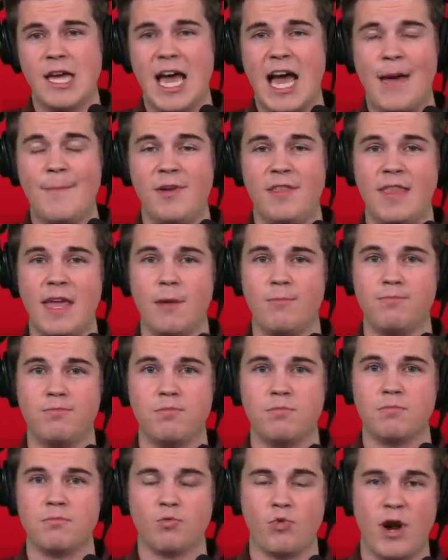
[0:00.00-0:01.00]
I mean, they
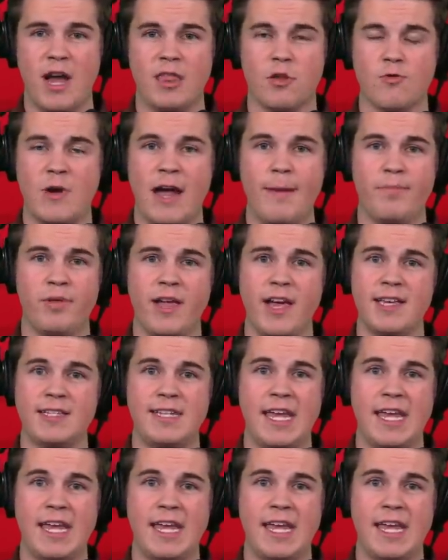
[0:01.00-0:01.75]
ran the right plays.